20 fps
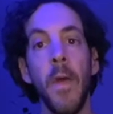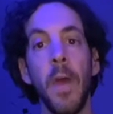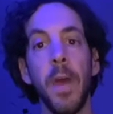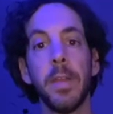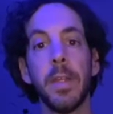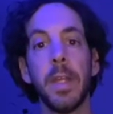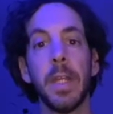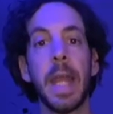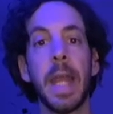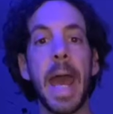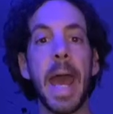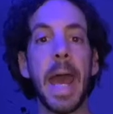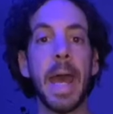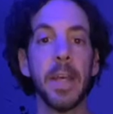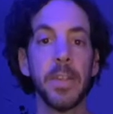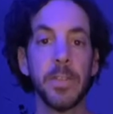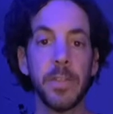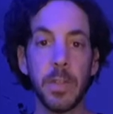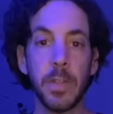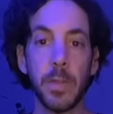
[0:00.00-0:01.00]
And then
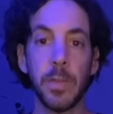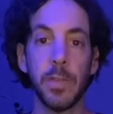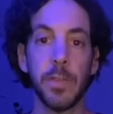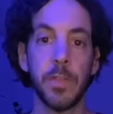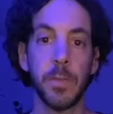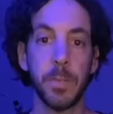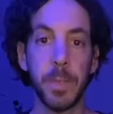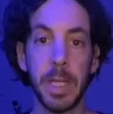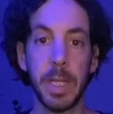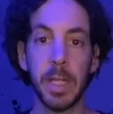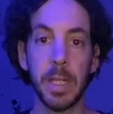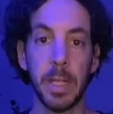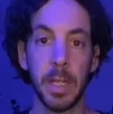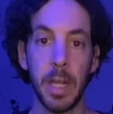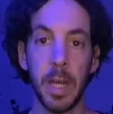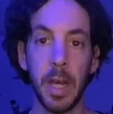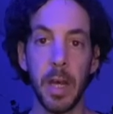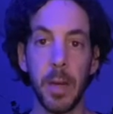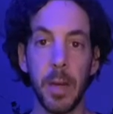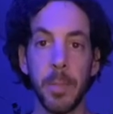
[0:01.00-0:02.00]
as you speed it
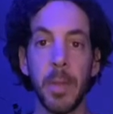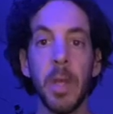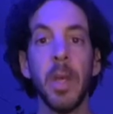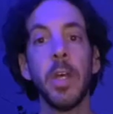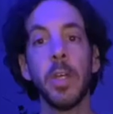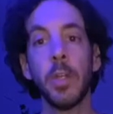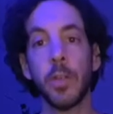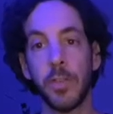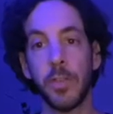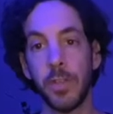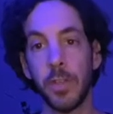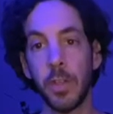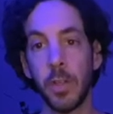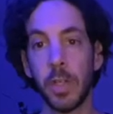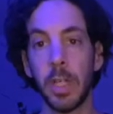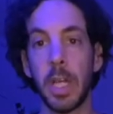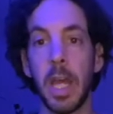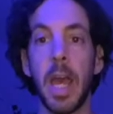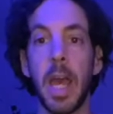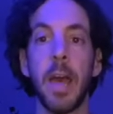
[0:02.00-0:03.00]
up, you're still
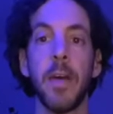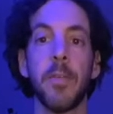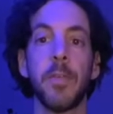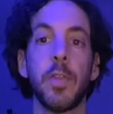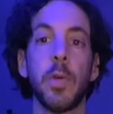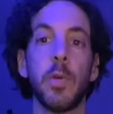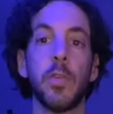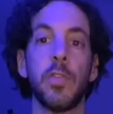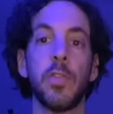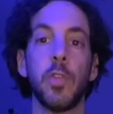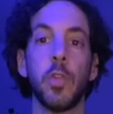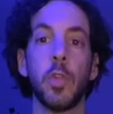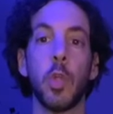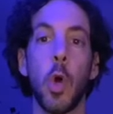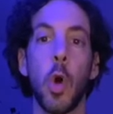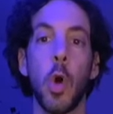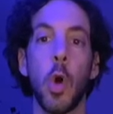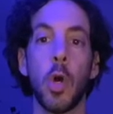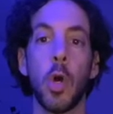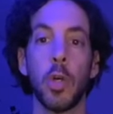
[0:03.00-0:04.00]
going to have those
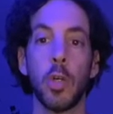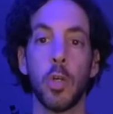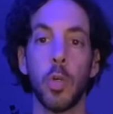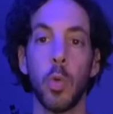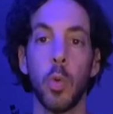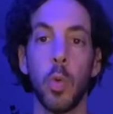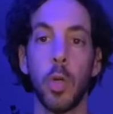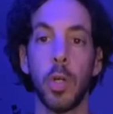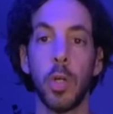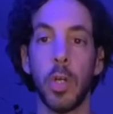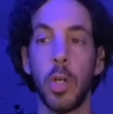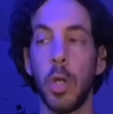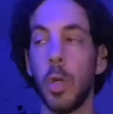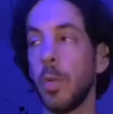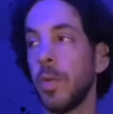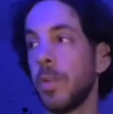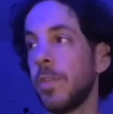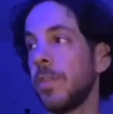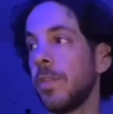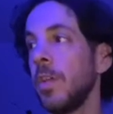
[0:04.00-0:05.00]
long quarter
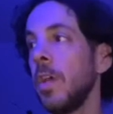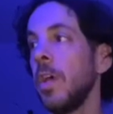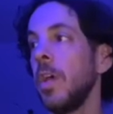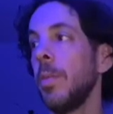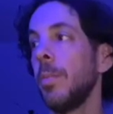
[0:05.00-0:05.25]
notes,